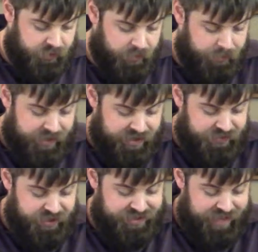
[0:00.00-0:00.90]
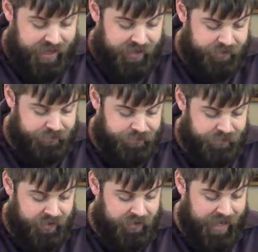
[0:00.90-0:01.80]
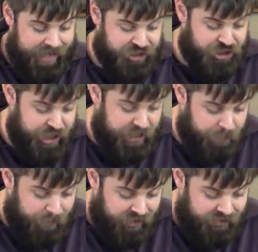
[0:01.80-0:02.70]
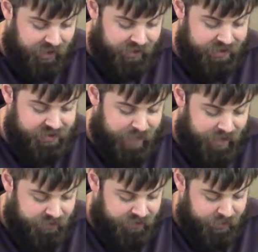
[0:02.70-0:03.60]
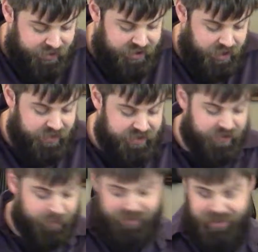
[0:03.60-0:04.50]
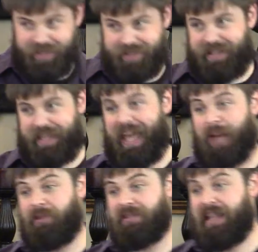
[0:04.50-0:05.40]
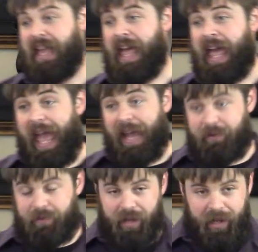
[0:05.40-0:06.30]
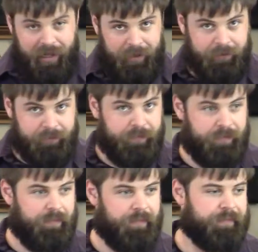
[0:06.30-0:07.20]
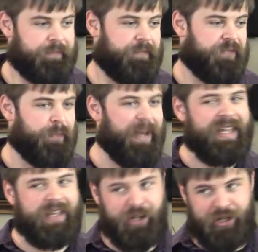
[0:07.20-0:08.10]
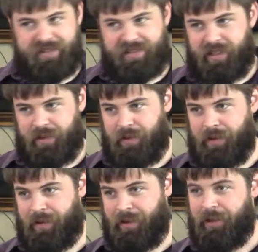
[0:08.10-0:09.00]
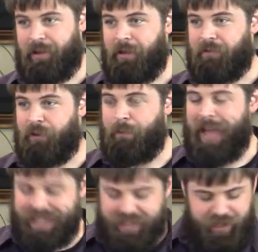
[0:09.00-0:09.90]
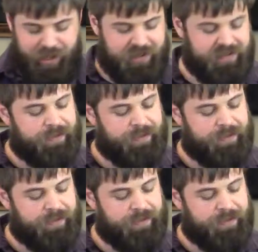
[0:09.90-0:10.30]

because of her sake, had sheep, male donkeys, male and female servants, female donkeys, and camels. And uh, for many years, for many years,